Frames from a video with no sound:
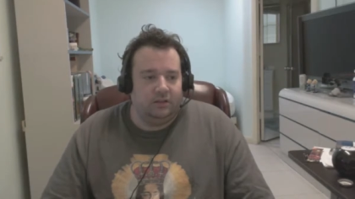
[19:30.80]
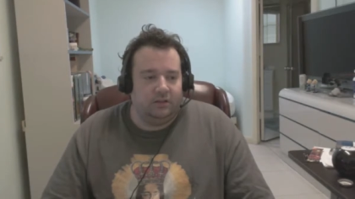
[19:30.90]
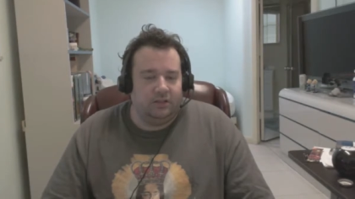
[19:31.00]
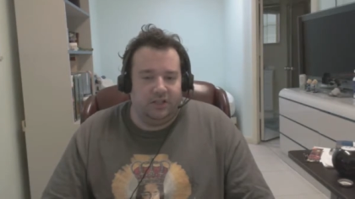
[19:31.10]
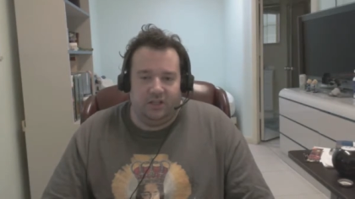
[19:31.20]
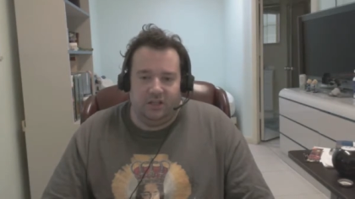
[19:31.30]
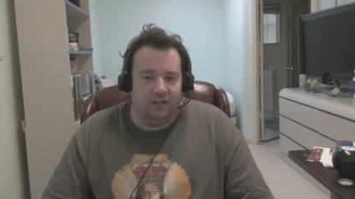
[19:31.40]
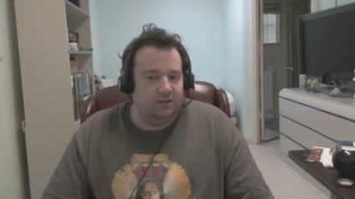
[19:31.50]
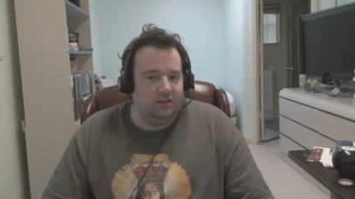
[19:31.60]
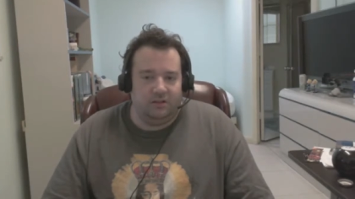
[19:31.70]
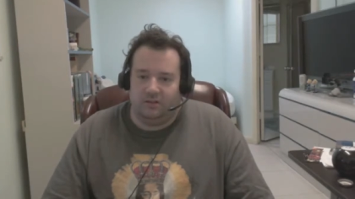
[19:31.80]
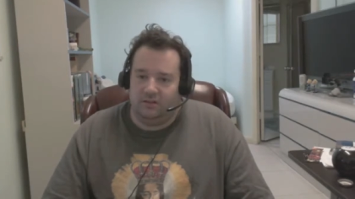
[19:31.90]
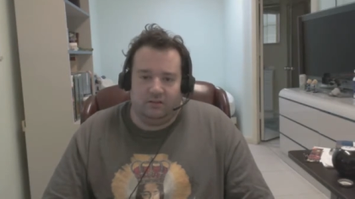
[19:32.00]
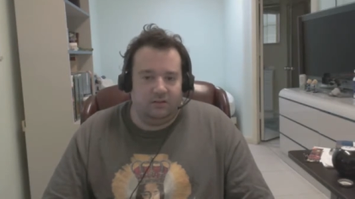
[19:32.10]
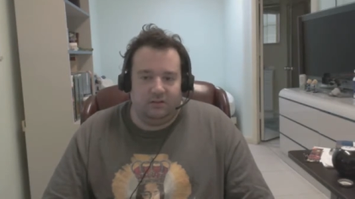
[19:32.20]

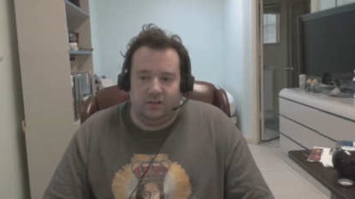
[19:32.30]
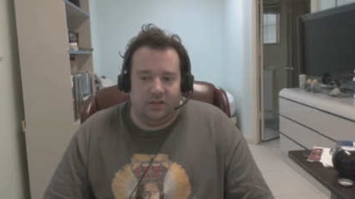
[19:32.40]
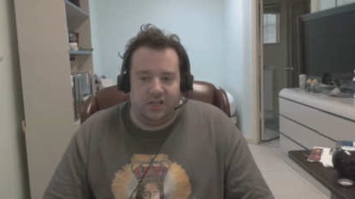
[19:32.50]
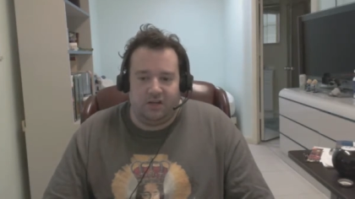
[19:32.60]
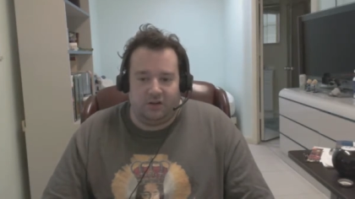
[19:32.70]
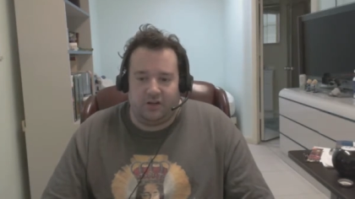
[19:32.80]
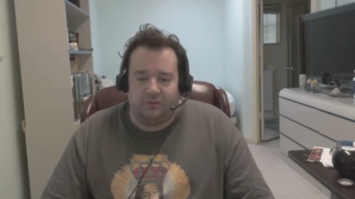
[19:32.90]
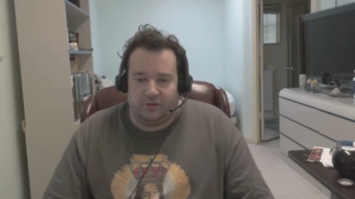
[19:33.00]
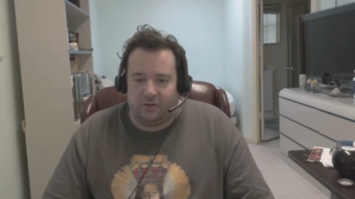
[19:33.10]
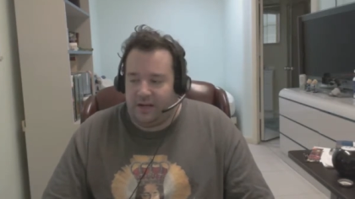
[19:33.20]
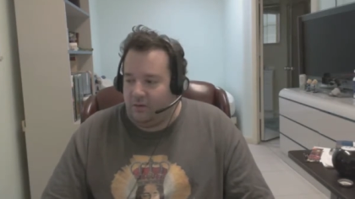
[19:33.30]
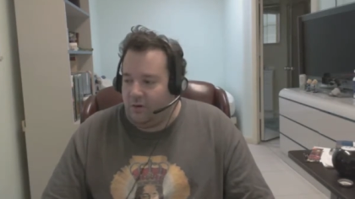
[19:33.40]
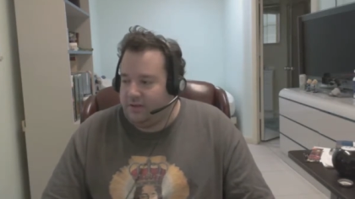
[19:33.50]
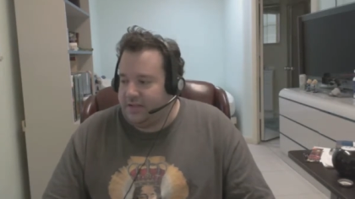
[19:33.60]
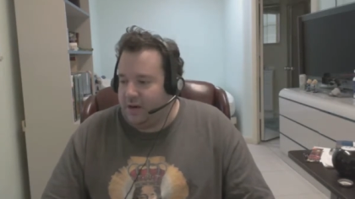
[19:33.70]
You're going to regret it
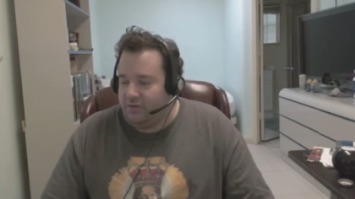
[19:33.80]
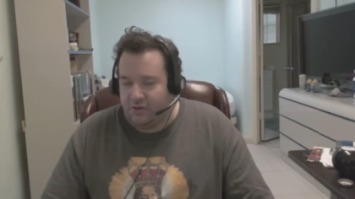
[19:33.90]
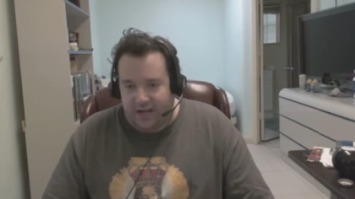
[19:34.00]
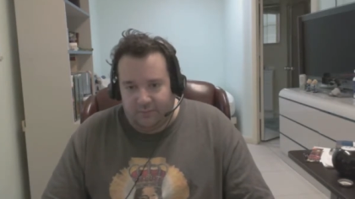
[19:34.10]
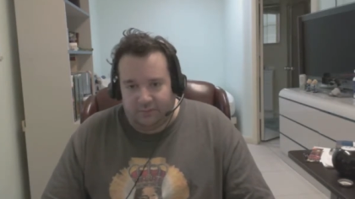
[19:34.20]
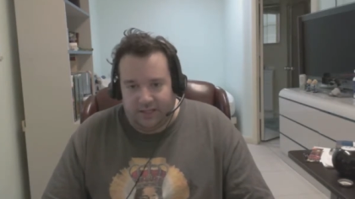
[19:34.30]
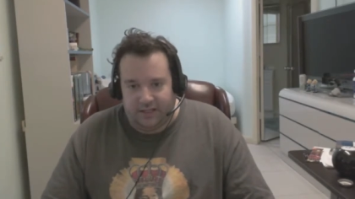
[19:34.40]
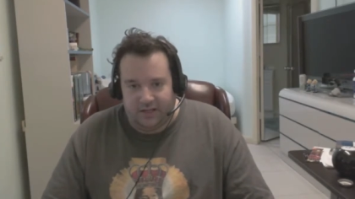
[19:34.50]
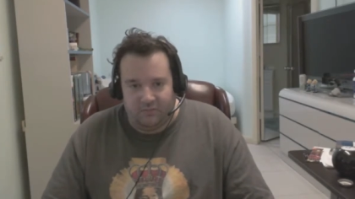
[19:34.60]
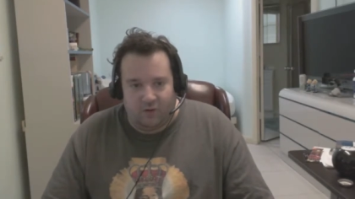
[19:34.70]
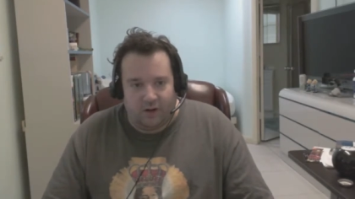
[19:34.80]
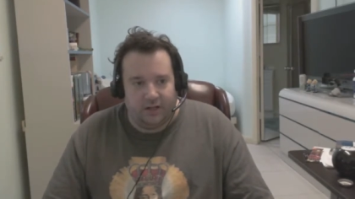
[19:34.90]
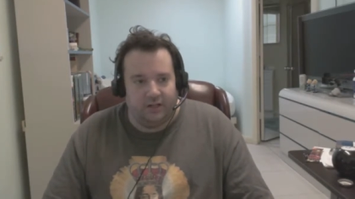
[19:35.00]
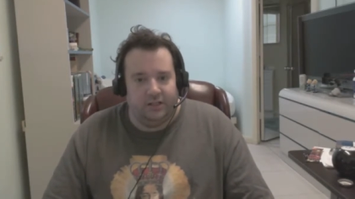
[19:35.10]
one day when you can't play it anymore.